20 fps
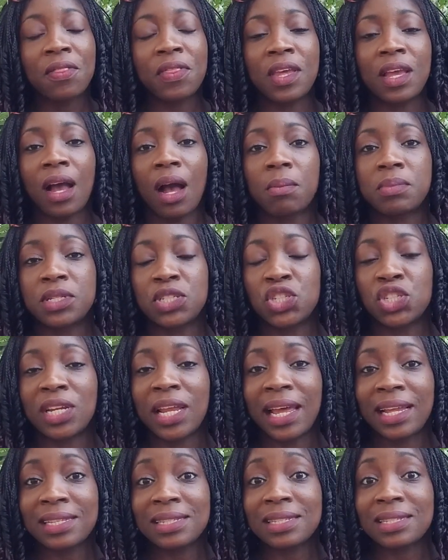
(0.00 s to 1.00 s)
The
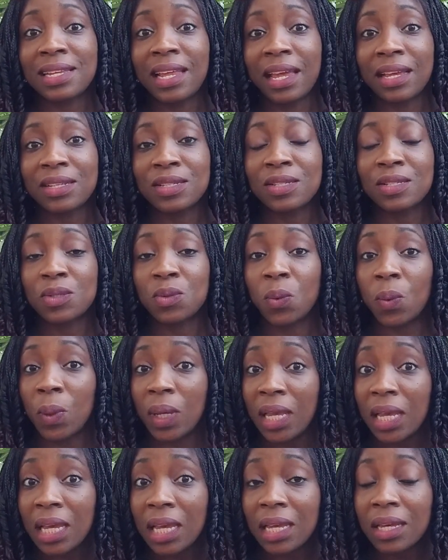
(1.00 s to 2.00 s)
competition ends next
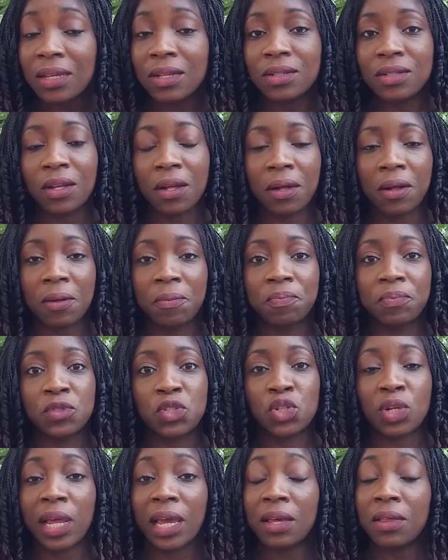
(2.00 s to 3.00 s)
week,
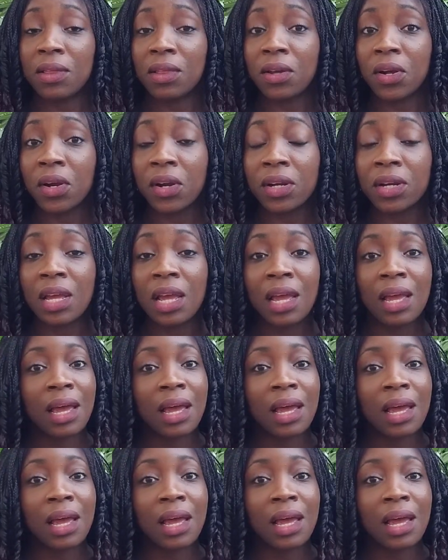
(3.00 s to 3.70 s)
July 3rd,